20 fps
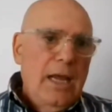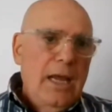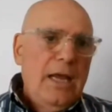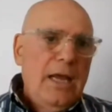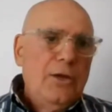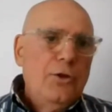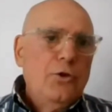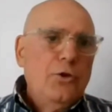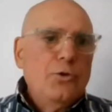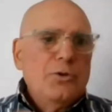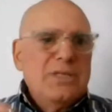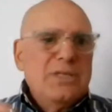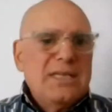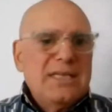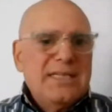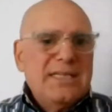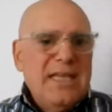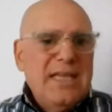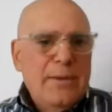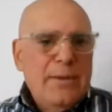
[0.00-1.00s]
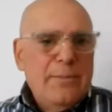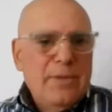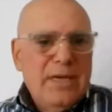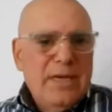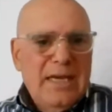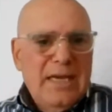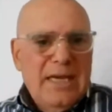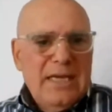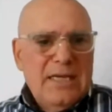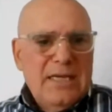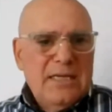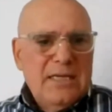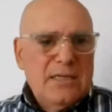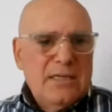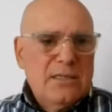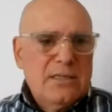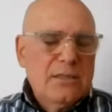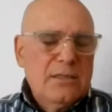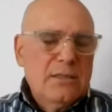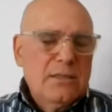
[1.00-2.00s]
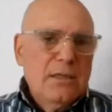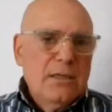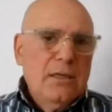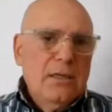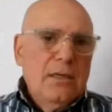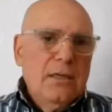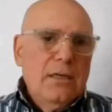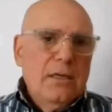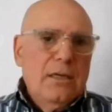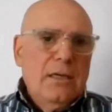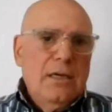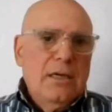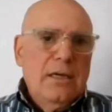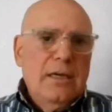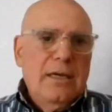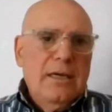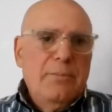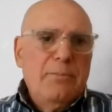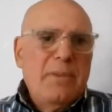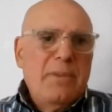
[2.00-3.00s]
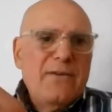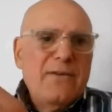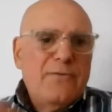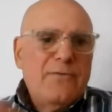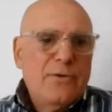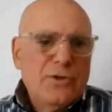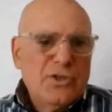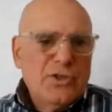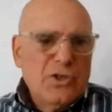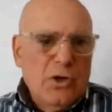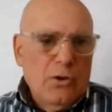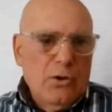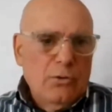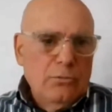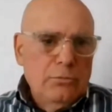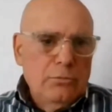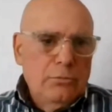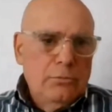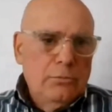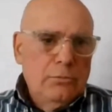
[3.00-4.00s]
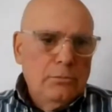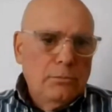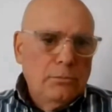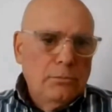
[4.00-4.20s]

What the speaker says: and uses them as a buffer zone